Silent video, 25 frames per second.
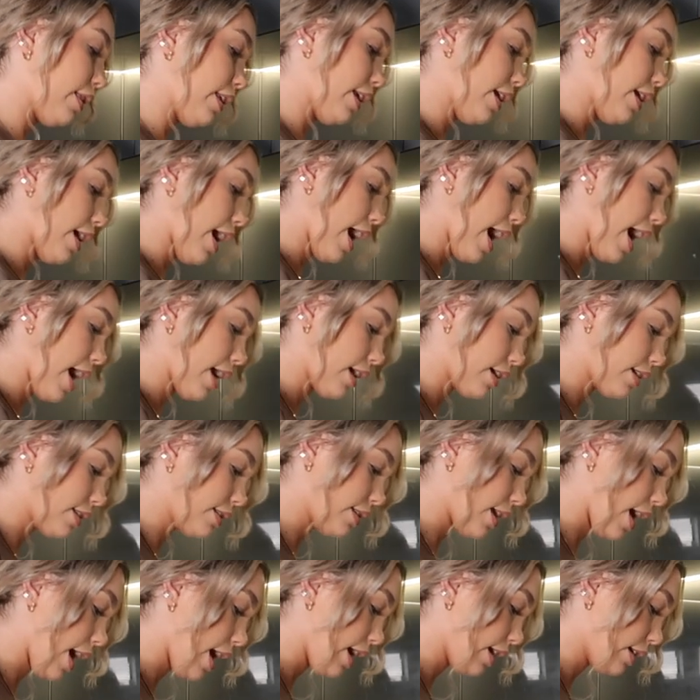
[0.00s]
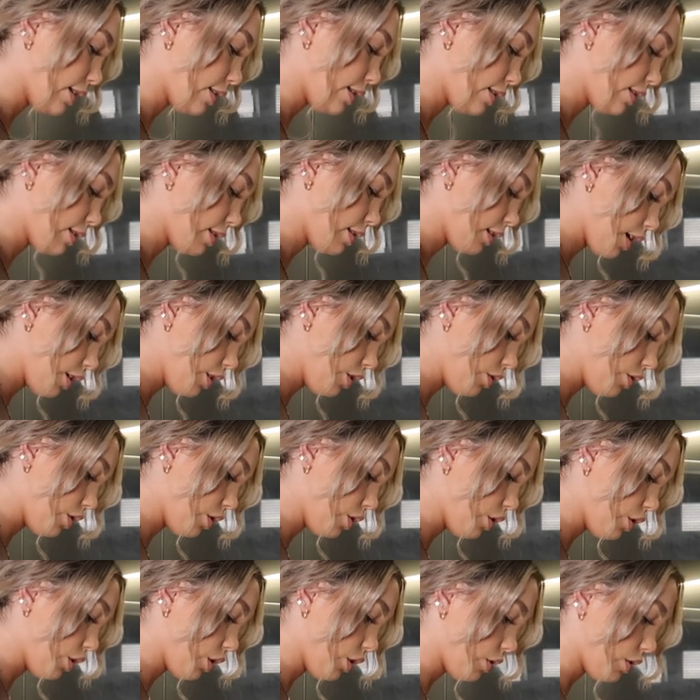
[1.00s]
the excess and you
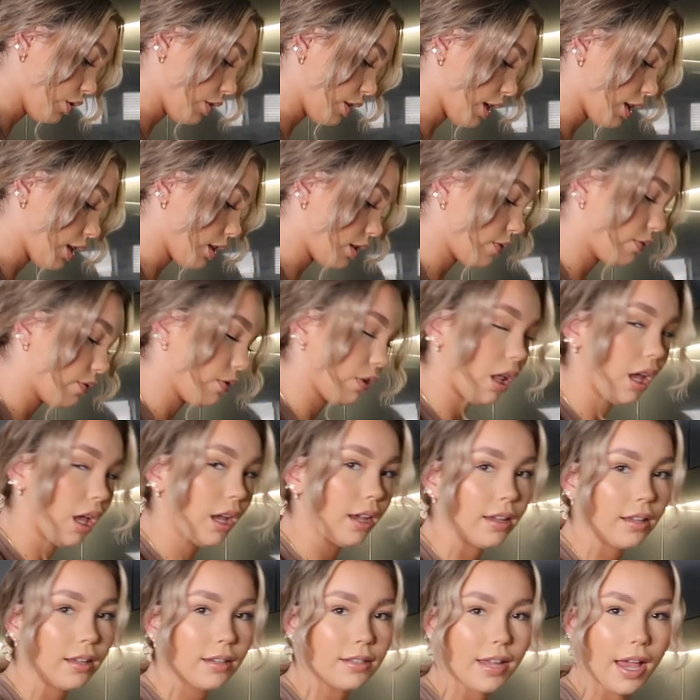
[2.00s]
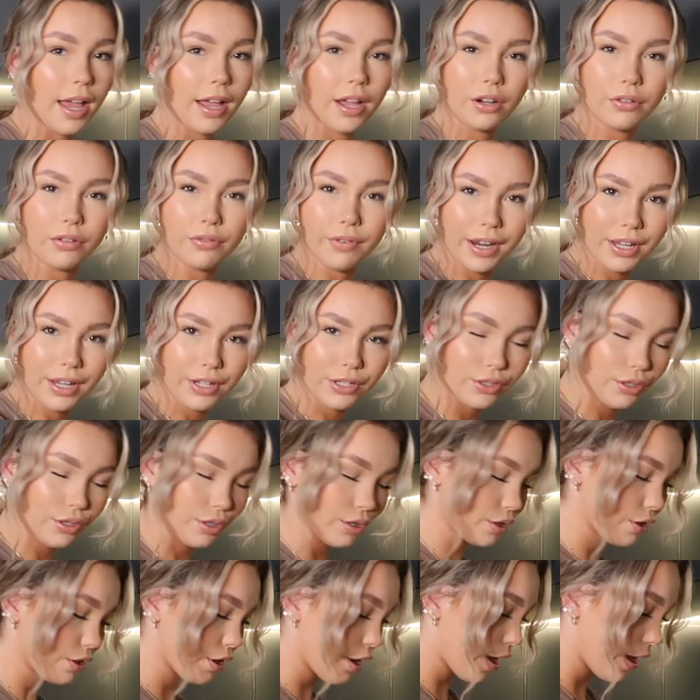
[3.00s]
can use this for like
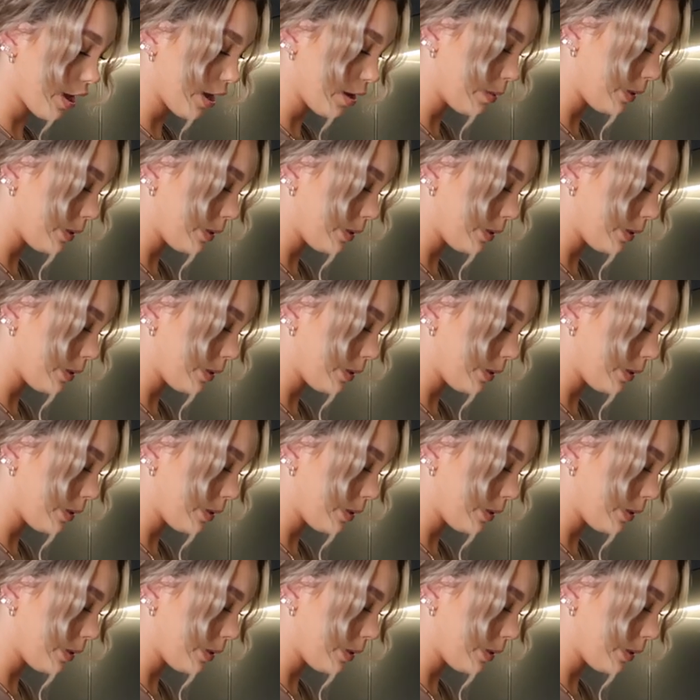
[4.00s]
decoration, I